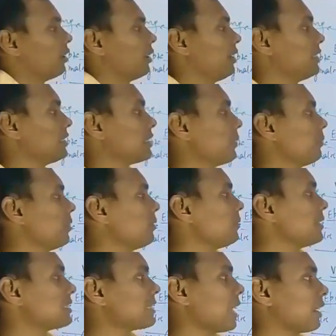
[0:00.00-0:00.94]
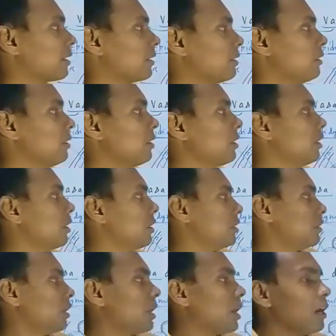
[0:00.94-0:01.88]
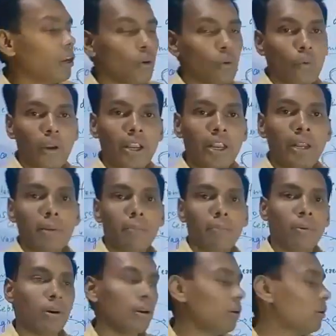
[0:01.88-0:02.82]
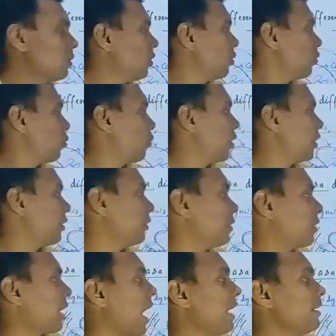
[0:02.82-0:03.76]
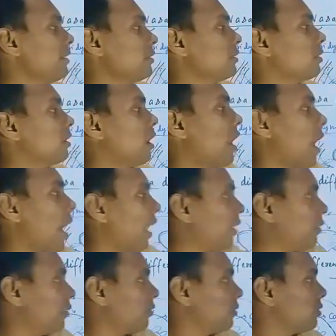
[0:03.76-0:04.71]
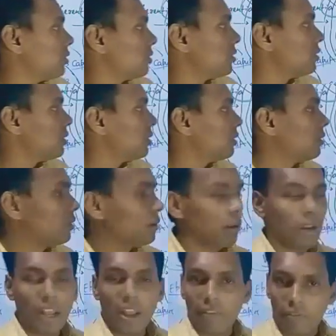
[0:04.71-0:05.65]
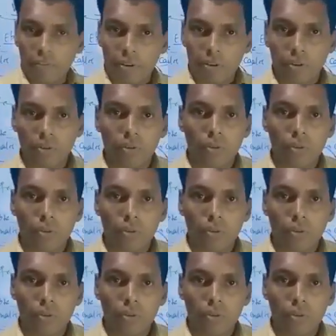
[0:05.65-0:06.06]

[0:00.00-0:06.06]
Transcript: In seminal vesicle, there are two in number, one right and left.